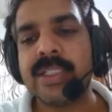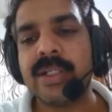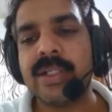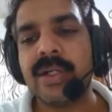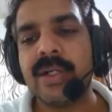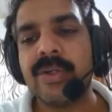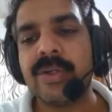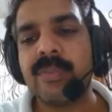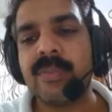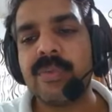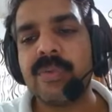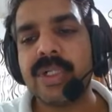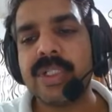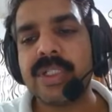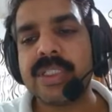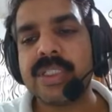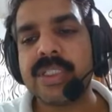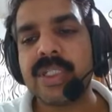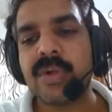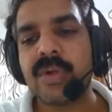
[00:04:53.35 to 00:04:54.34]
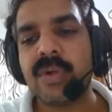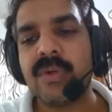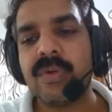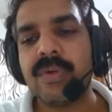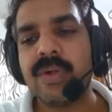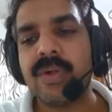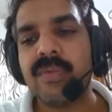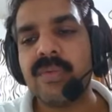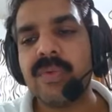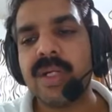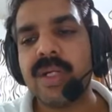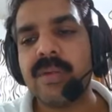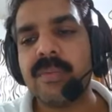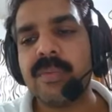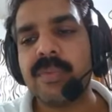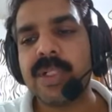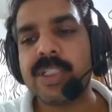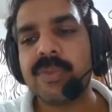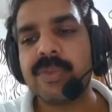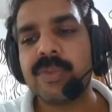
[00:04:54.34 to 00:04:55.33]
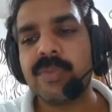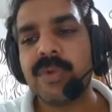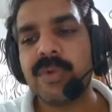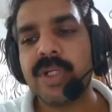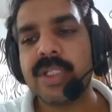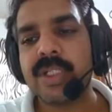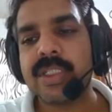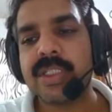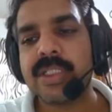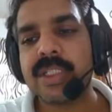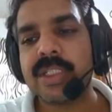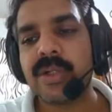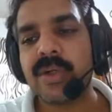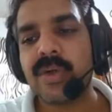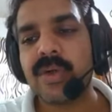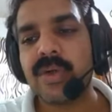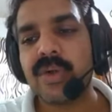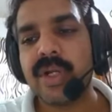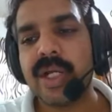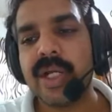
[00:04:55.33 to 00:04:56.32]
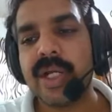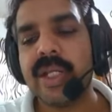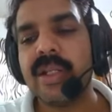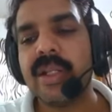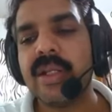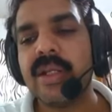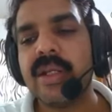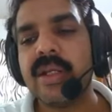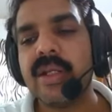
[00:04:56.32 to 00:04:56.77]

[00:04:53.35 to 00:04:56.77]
equal to 0.011 plus 0.09